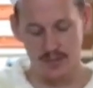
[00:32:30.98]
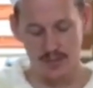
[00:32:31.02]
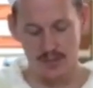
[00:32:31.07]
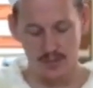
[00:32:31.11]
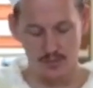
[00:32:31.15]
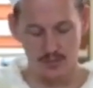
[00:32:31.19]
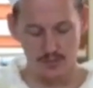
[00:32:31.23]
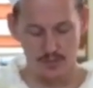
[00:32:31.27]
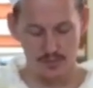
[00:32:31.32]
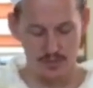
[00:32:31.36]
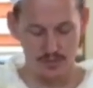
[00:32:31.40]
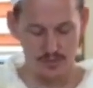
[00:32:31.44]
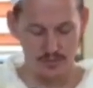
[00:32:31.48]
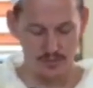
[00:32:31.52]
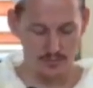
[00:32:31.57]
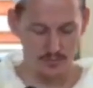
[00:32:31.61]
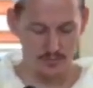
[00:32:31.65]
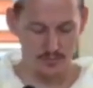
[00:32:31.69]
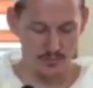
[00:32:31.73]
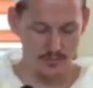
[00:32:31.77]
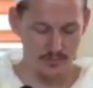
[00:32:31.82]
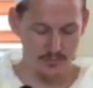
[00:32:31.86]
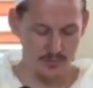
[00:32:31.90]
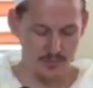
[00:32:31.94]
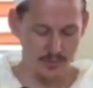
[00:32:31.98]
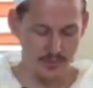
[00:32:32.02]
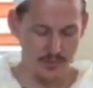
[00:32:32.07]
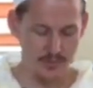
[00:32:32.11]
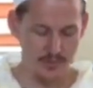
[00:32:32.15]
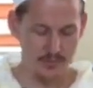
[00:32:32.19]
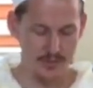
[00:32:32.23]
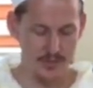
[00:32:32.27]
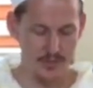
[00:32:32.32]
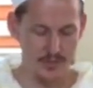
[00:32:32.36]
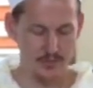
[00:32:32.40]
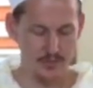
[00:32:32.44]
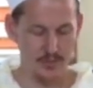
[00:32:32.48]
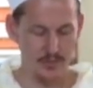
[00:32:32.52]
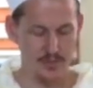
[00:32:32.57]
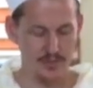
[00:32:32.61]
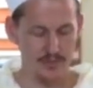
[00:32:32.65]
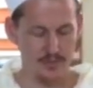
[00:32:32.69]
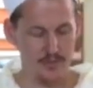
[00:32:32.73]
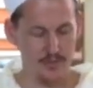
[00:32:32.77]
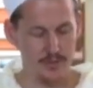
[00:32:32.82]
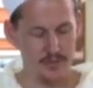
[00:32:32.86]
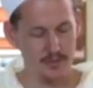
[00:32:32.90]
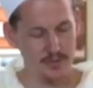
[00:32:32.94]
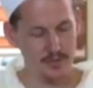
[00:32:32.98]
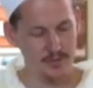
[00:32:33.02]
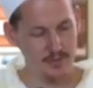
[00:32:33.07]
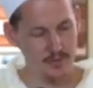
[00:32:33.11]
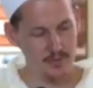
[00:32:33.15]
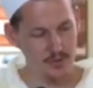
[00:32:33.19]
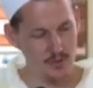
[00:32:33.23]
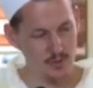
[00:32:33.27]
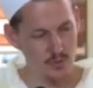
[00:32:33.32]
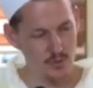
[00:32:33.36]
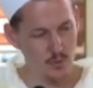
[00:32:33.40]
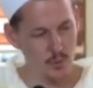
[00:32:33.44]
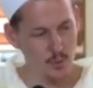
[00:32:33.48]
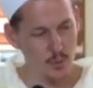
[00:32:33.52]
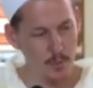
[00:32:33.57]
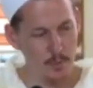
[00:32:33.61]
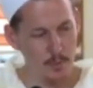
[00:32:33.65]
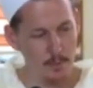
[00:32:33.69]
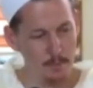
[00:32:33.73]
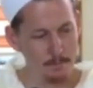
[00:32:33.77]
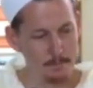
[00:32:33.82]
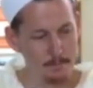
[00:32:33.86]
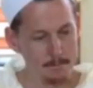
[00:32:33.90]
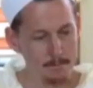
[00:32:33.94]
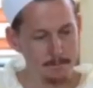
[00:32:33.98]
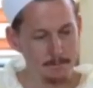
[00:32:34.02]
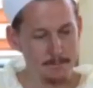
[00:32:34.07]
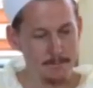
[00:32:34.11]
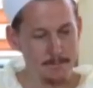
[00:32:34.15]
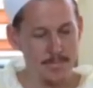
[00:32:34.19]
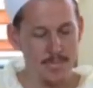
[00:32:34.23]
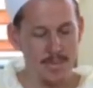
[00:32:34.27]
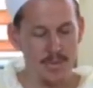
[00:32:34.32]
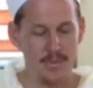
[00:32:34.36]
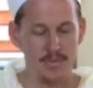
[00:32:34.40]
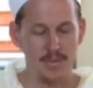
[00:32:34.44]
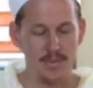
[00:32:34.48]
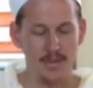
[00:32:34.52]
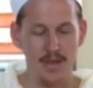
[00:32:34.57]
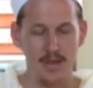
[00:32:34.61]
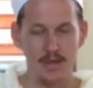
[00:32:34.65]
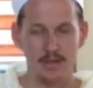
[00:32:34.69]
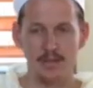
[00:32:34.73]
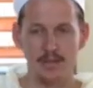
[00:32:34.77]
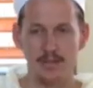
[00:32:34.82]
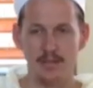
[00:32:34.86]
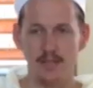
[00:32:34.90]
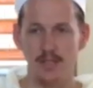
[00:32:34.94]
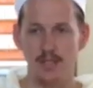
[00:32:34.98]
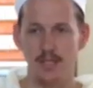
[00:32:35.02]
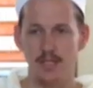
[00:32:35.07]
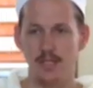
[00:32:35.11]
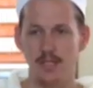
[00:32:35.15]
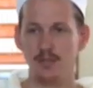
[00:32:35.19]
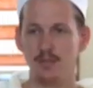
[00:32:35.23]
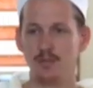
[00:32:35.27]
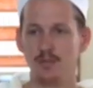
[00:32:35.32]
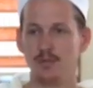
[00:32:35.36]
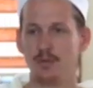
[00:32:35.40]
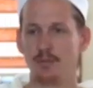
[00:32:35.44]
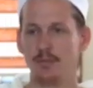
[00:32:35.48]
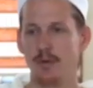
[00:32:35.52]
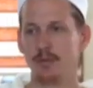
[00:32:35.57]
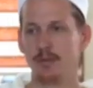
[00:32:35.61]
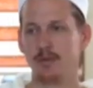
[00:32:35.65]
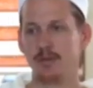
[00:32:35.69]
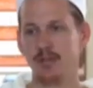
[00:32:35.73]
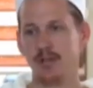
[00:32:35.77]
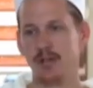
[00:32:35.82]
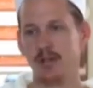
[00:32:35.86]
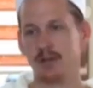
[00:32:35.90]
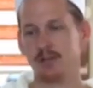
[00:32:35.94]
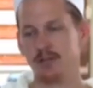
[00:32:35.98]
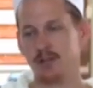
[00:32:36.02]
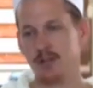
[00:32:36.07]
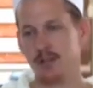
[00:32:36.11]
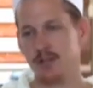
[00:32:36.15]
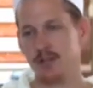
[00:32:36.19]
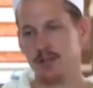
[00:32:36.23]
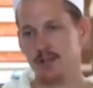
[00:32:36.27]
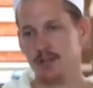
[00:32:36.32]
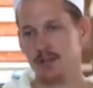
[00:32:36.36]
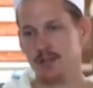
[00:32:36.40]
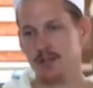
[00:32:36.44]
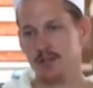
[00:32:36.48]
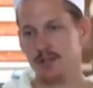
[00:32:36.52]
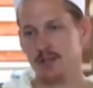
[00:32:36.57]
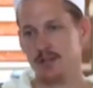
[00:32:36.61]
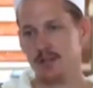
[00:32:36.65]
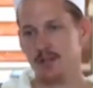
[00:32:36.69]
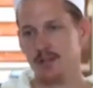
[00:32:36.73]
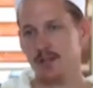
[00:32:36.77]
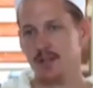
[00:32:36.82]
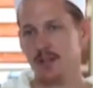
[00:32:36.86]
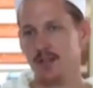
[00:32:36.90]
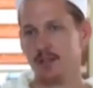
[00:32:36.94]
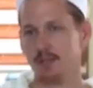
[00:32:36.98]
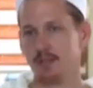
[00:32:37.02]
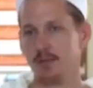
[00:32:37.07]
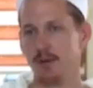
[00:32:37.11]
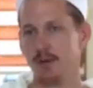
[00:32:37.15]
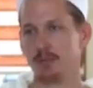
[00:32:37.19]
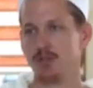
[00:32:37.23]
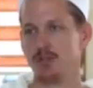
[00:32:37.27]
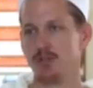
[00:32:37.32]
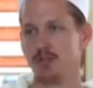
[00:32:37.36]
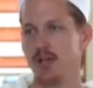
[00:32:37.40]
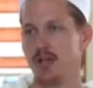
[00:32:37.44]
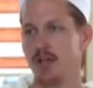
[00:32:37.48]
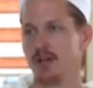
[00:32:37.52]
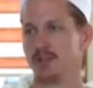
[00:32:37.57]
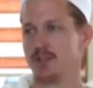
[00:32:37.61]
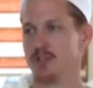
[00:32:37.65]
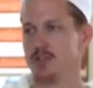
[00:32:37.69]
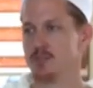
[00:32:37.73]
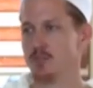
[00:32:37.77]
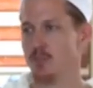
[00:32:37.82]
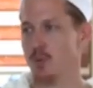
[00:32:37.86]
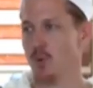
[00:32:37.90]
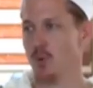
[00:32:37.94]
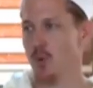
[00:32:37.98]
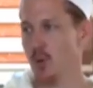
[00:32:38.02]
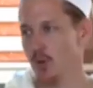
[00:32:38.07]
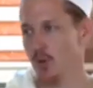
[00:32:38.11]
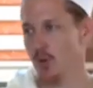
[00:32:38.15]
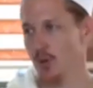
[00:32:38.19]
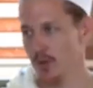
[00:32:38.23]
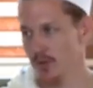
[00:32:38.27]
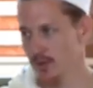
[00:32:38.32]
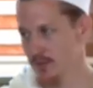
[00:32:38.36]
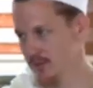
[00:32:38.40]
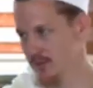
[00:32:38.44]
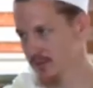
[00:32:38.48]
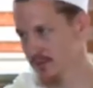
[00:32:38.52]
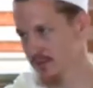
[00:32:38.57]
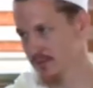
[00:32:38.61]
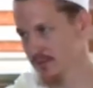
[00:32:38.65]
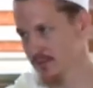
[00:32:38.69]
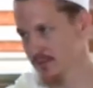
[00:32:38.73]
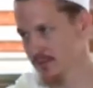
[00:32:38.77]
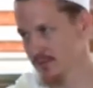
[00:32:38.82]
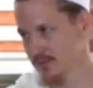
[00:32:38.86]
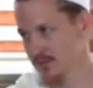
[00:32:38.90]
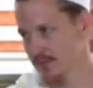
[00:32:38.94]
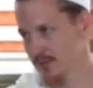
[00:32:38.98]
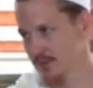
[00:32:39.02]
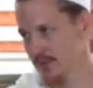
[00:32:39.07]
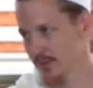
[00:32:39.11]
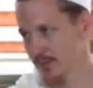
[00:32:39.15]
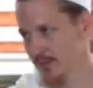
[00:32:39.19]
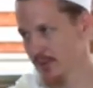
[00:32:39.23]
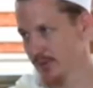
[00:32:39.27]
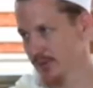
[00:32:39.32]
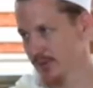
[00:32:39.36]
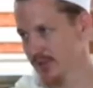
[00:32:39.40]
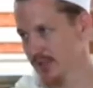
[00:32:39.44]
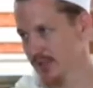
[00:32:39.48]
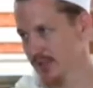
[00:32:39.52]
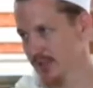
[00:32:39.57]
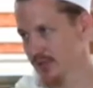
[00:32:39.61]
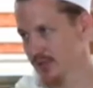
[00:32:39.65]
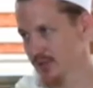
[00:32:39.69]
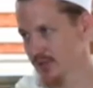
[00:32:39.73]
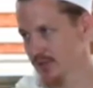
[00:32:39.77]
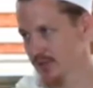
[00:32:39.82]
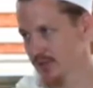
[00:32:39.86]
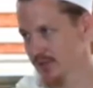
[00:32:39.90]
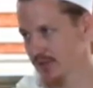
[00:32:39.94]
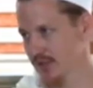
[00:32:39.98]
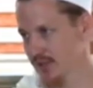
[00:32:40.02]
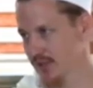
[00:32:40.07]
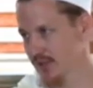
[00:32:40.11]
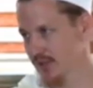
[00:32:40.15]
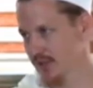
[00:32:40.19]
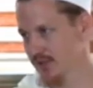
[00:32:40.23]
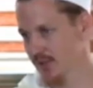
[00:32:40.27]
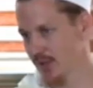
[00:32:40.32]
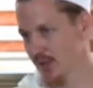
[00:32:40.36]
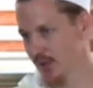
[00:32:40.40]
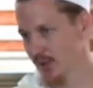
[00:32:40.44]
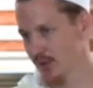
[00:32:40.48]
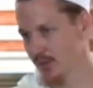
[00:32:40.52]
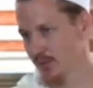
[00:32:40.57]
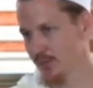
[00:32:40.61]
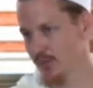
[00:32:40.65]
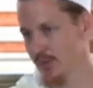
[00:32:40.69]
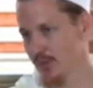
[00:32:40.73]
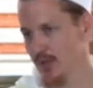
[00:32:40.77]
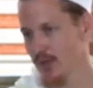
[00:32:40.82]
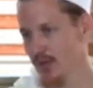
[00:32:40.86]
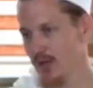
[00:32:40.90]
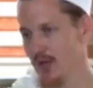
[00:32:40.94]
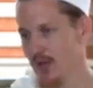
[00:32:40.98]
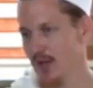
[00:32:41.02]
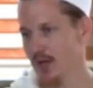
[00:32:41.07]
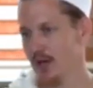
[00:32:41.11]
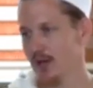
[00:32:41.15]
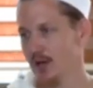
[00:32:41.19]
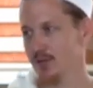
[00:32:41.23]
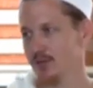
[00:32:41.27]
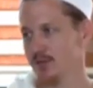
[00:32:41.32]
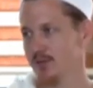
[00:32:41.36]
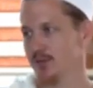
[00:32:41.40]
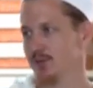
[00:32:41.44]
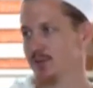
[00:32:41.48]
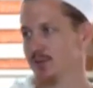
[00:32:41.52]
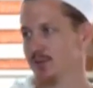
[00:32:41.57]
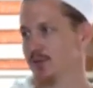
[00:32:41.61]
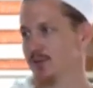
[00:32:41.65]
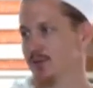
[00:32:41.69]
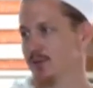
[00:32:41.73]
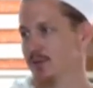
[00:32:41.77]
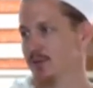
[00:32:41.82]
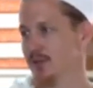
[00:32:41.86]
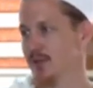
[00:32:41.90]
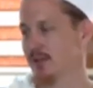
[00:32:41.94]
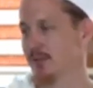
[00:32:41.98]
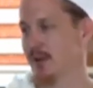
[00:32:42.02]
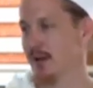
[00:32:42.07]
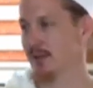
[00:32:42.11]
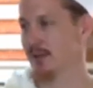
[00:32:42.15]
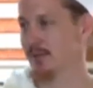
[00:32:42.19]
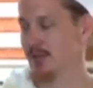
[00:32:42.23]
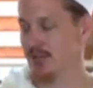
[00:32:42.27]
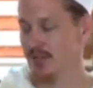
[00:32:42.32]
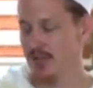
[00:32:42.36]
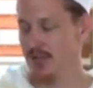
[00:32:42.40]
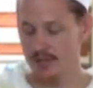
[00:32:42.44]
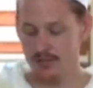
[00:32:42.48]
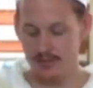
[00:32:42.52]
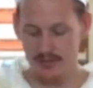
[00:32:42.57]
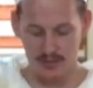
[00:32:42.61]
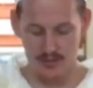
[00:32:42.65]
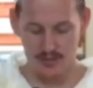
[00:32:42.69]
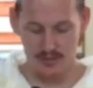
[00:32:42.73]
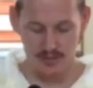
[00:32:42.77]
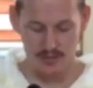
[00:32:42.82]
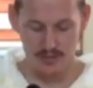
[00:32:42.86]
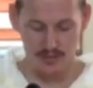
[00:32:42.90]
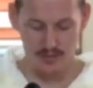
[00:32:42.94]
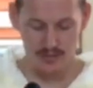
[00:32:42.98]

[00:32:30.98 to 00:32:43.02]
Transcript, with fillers: that who was one of the great transmitters of his school, that he knew Imam al-Shafi'i. Imam al-Shafi'i's porter, the person, his servant in his home, also knew Imam al-Shafi'i.